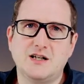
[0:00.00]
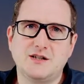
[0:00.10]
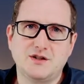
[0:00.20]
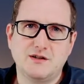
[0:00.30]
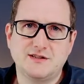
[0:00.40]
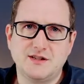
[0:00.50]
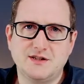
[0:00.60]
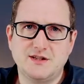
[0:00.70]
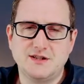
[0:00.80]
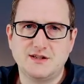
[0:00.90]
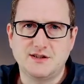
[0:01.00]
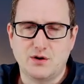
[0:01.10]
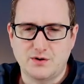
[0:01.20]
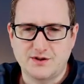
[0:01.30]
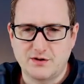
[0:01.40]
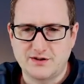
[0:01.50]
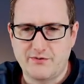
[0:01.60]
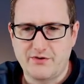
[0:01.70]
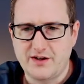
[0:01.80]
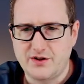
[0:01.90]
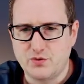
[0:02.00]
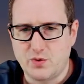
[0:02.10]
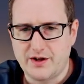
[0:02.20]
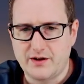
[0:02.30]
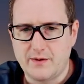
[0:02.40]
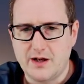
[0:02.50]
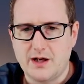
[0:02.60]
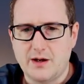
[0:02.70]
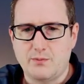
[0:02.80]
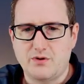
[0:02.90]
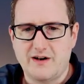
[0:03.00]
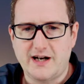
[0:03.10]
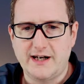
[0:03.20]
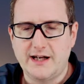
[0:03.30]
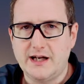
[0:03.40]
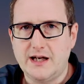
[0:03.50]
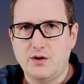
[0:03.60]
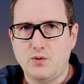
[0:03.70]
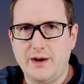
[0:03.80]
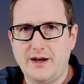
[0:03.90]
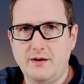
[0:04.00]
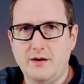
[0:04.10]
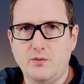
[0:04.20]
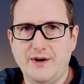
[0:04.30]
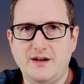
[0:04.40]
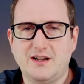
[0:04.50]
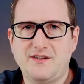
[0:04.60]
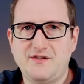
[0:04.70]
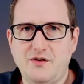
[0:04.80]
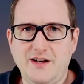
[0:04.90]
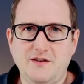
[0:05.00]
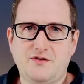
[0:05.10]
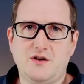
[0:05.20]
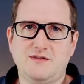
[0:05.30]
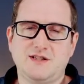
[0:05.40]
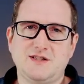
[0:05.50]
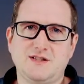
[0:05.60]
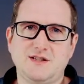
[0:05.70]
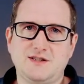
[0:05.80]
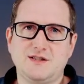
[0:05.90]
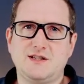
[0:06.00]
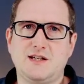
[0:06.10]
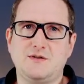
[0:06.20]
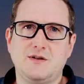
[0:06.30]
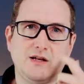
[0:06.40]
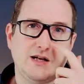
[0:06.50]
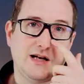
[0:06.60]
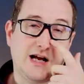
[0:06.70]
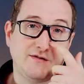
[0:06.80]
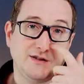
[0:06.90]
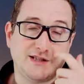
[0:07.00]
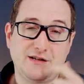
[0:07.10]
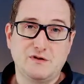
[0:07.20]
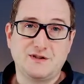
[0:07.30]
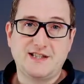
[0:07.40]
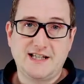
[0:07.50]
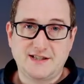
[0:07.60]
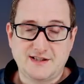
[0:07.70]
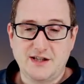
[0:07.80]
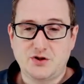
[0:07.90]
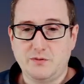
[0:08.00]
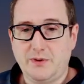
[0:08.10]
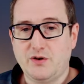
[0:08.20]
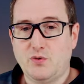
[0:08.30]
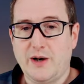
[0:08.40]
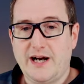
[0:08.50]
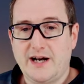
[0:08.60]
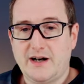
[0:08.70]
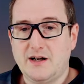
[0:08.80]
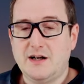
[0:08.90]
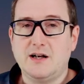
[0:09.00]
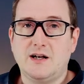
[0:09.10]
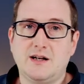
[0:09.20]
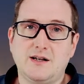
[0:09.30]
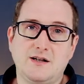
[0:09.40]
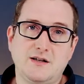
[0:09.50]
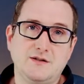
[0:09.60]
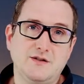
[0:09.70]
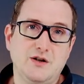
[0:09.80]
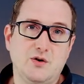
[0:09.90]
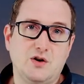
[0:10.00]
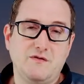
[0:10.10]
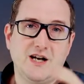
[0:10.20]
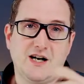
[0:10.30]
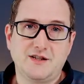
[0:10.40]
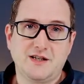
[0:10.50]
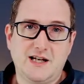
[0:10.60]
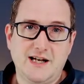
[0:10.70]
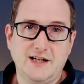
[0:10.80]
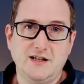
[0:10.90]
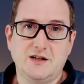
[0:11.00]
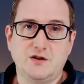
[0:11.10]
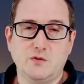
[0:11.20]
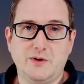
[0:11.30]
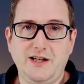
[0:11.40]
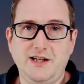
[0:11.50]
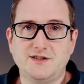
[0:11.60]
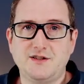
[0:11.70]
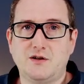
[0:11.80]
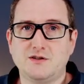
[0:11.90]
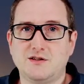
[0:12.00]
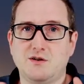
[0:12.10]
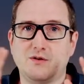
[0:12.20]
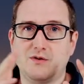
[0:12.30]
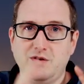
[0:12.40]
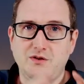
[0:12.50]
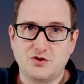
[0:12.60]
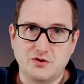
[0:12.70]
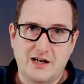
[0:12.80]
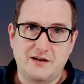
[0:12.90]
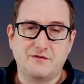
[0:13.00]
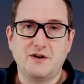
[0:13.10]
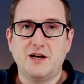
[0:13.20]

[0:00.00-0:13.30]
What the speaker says: service instance is also something that you want to provide. When clustering service instances and having stateful sets, they should be aware, of the underlying Kubernetes node. So you should have